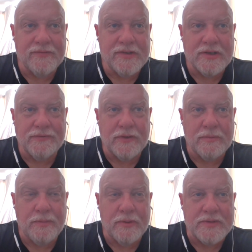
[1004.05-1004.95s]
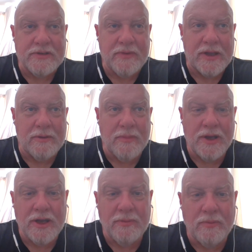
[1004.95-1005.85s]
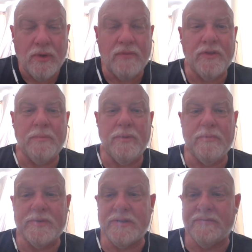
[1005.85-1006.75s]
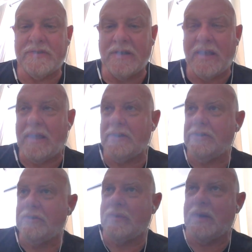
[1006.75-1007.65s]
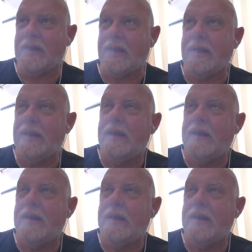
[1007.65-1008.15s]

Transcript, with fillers: just for the purpose of making money, but more for the purpose of seeing how to do it well. Like,